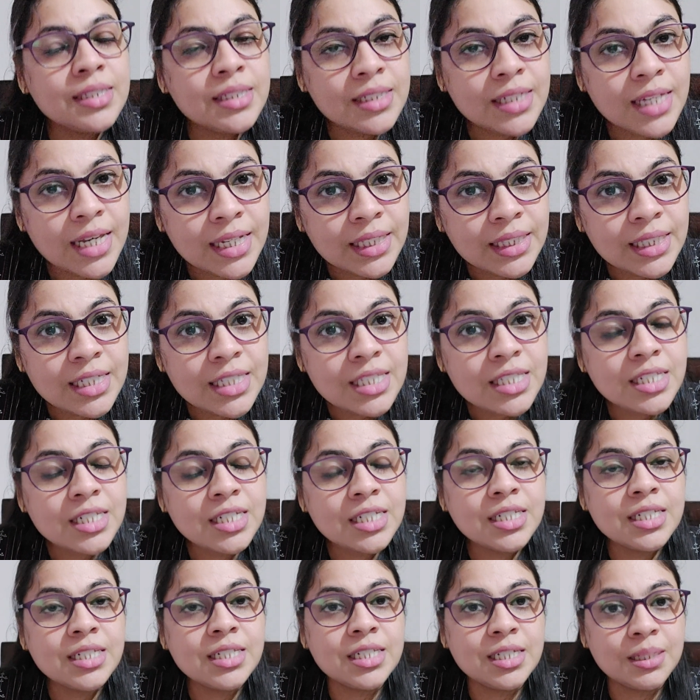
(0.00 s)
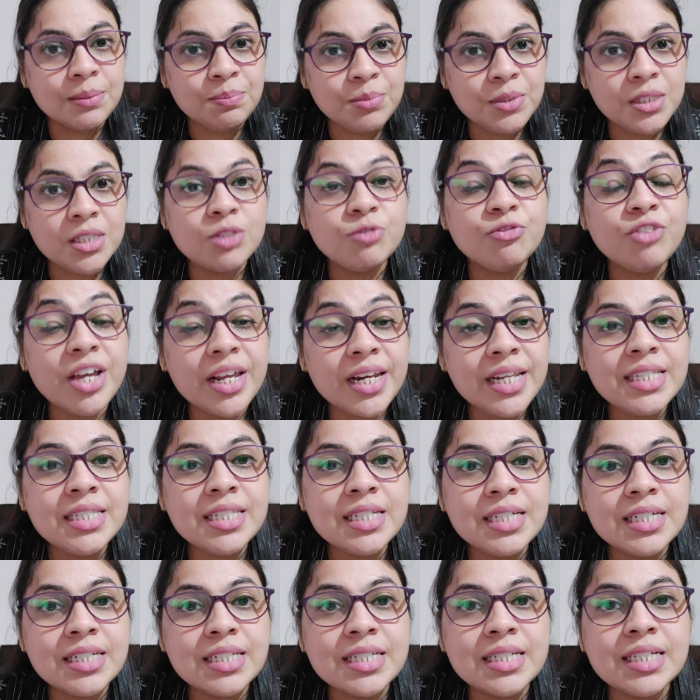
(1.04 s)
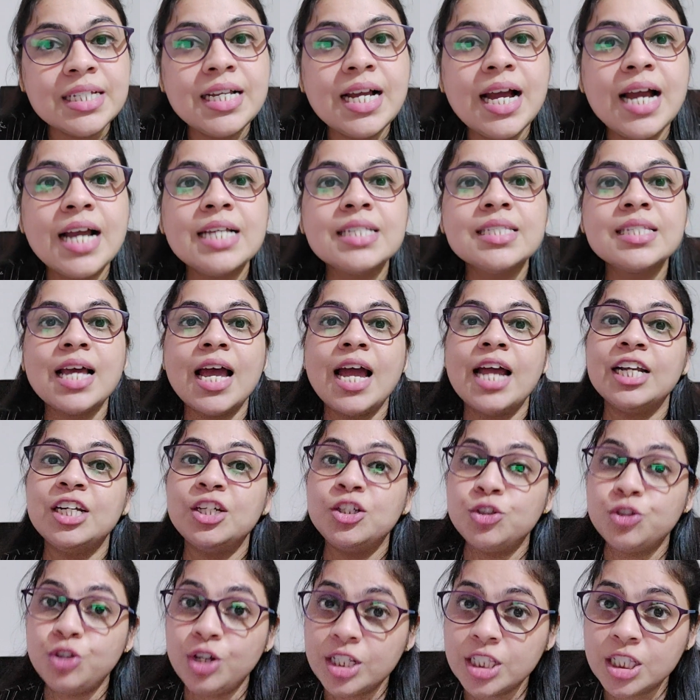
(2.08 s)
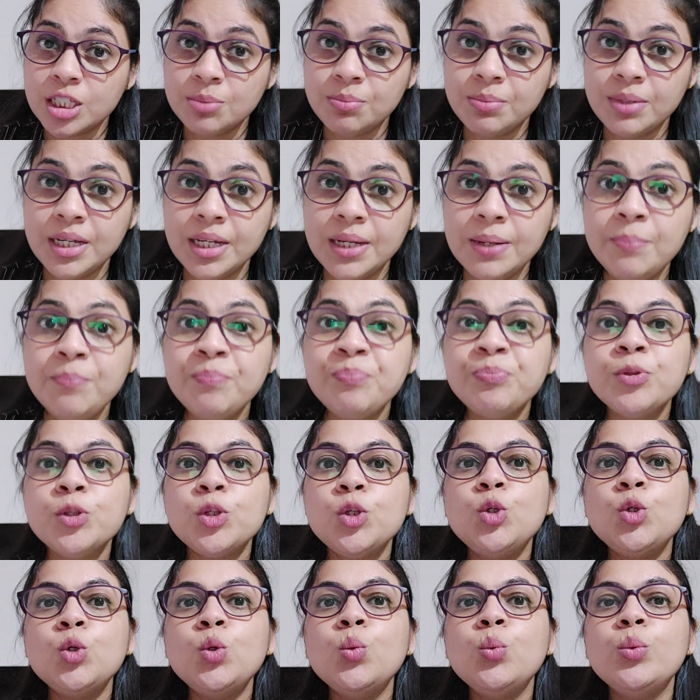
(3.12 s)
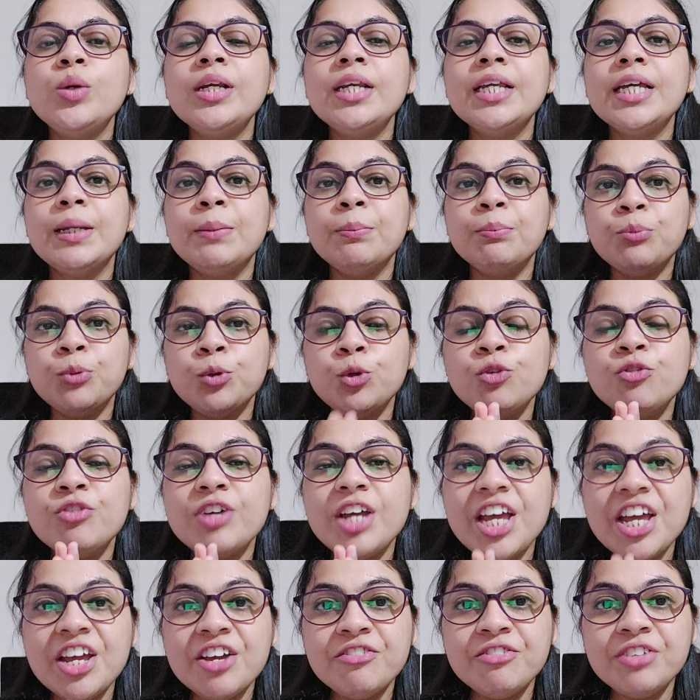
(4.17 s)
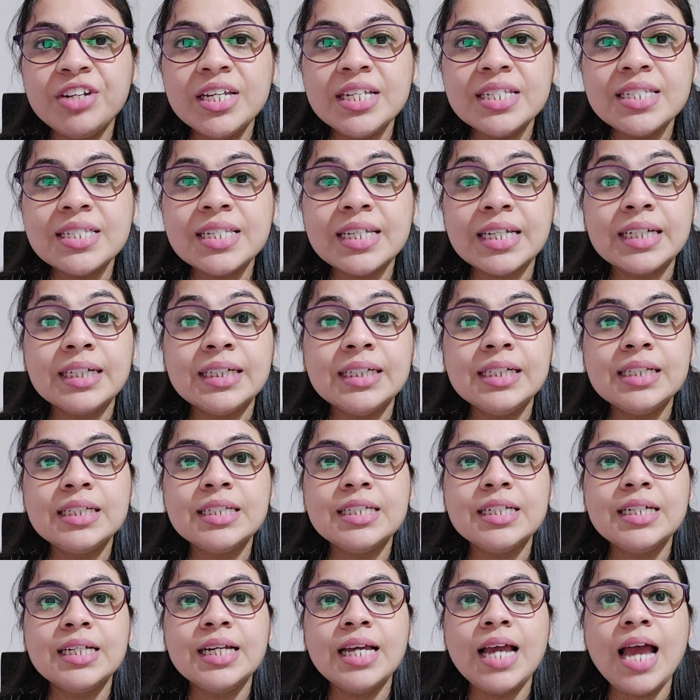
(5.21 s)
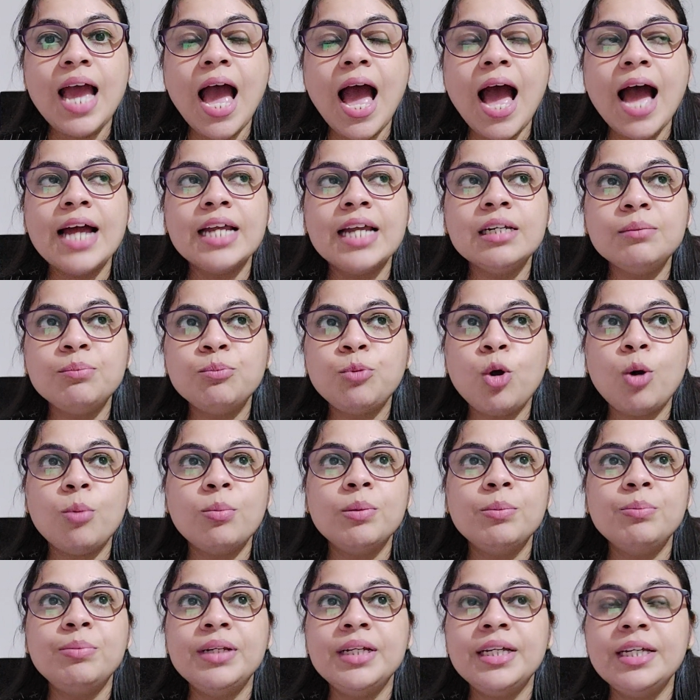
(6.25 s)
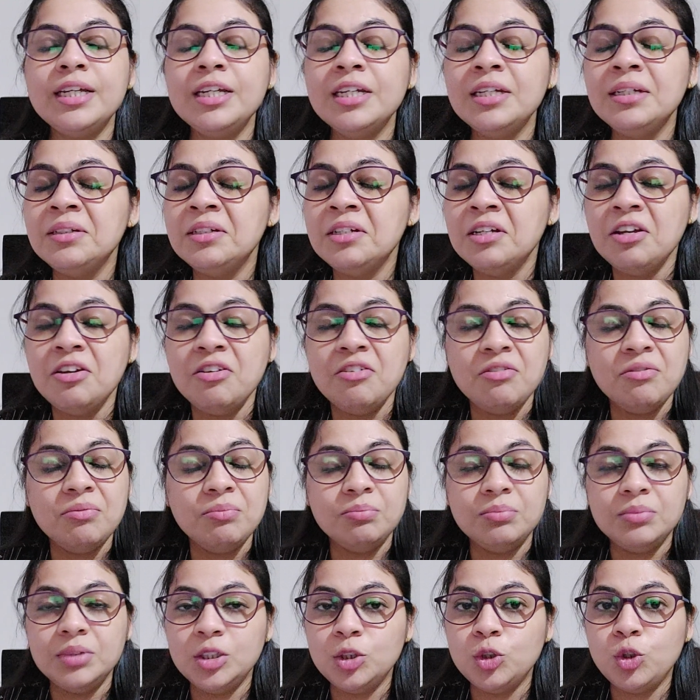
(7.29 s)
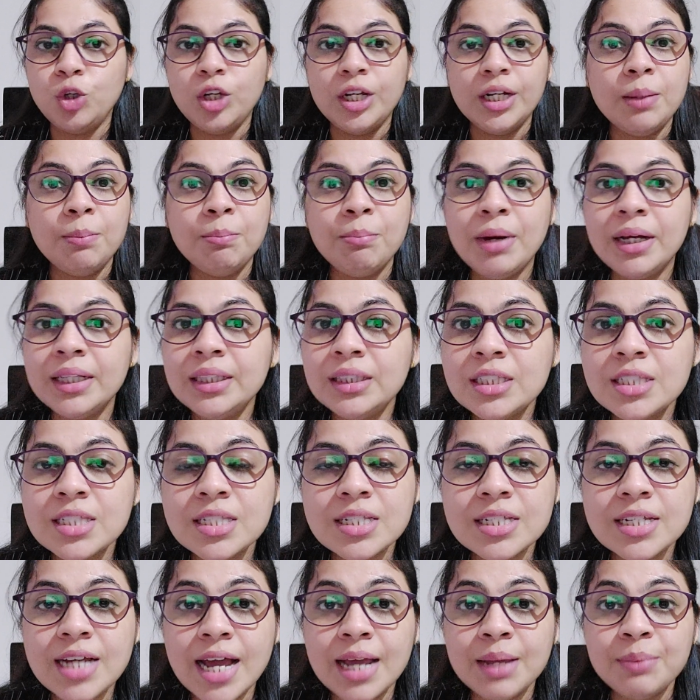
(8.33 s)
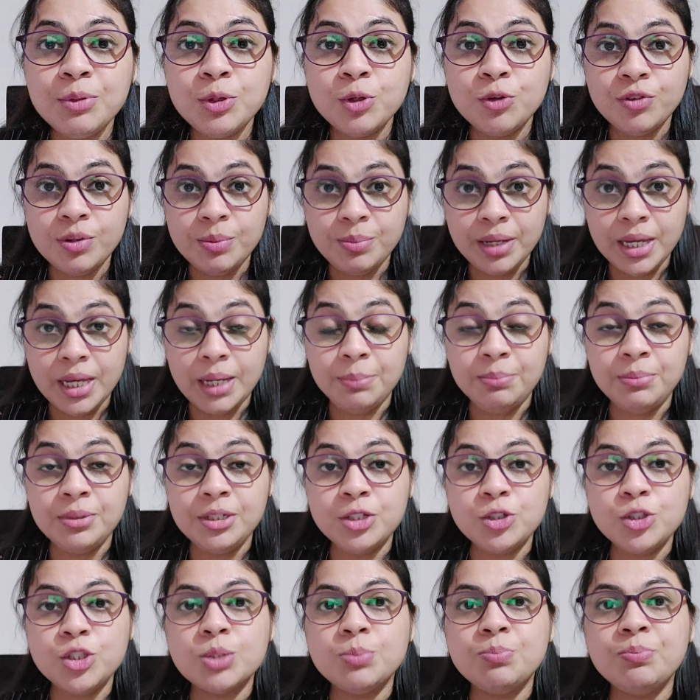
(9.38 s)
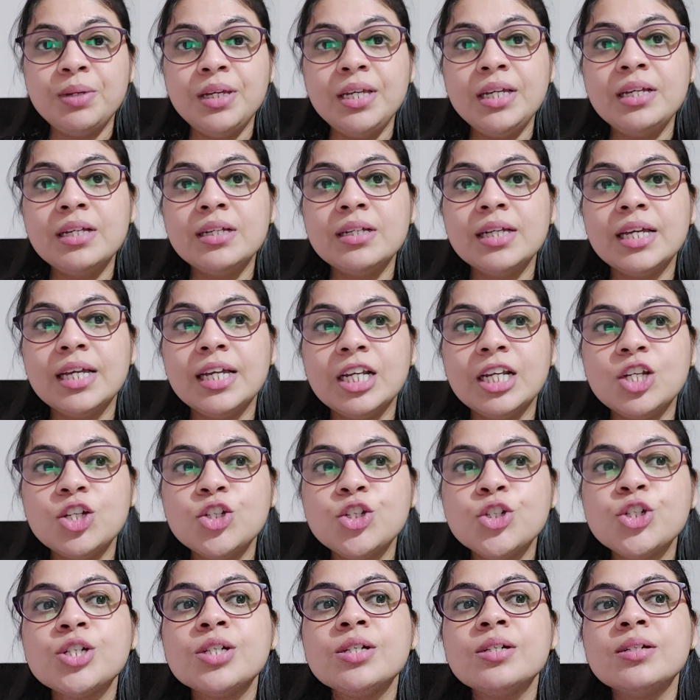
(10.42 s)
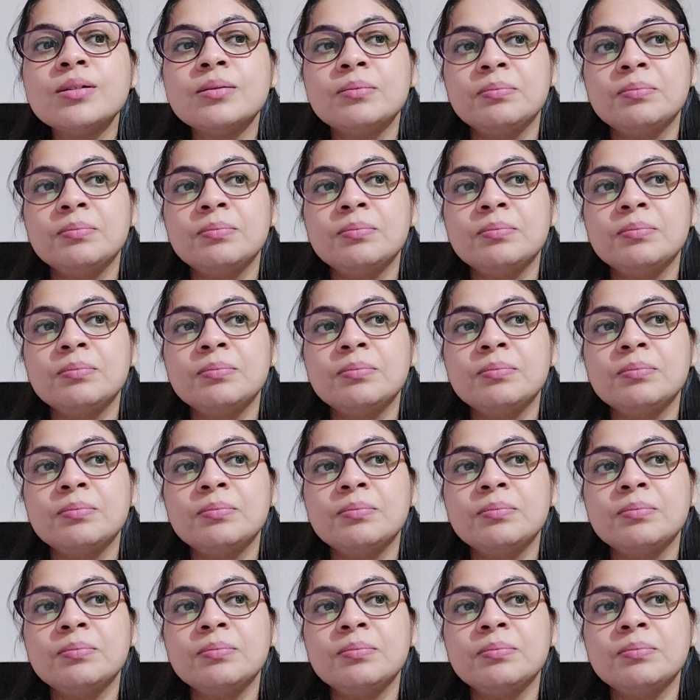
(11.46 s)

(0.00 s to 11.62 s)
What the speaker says: Take these tips very seriously, guys, and trust me, you will improve every single day, and probably, in a month's time you will be able to speak English